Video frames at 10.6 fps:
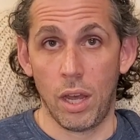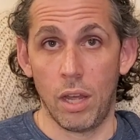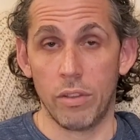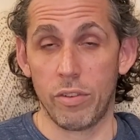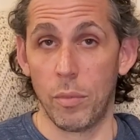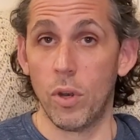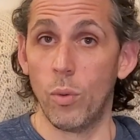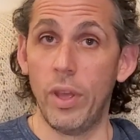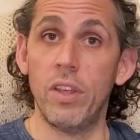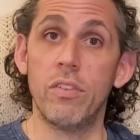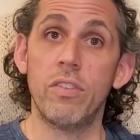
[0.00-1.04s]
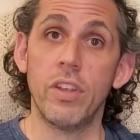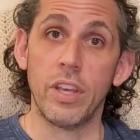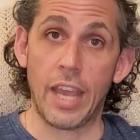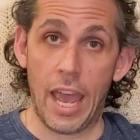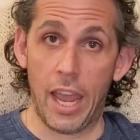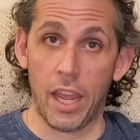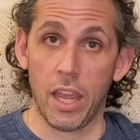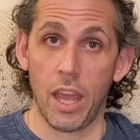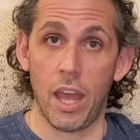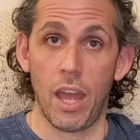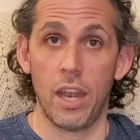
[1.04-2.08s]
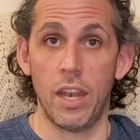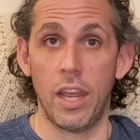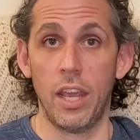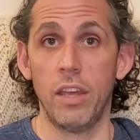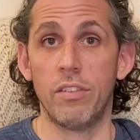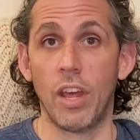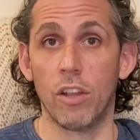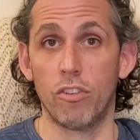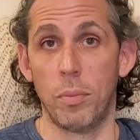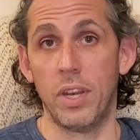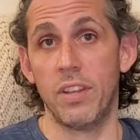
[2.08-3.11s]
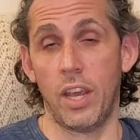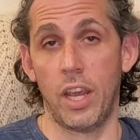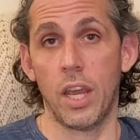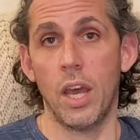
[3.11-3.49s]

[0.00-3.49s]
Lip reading: someone who is gay and is LGBT,